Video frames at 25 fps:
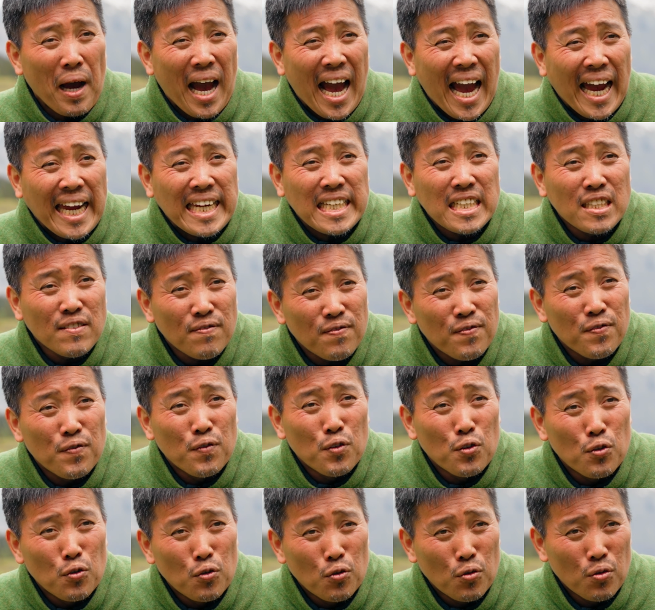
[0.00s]

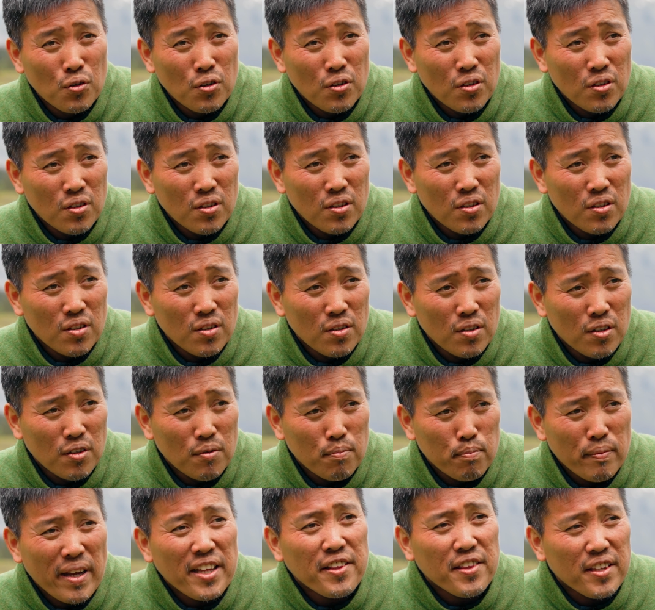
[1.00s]
painful
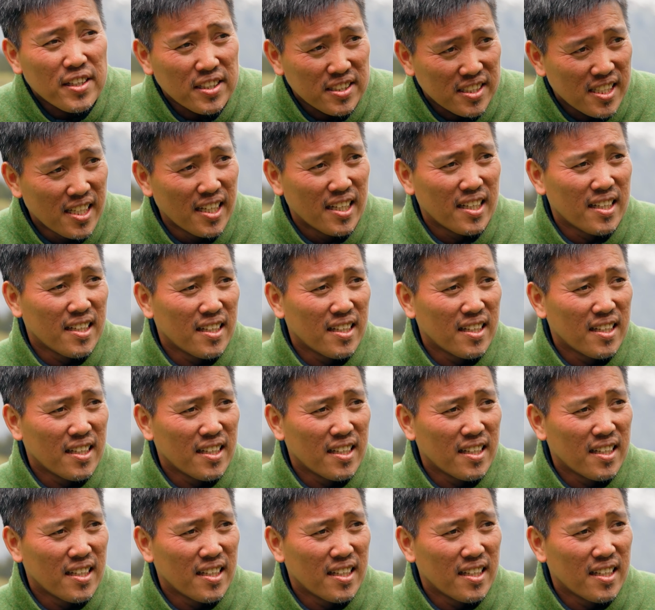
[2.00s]
methods,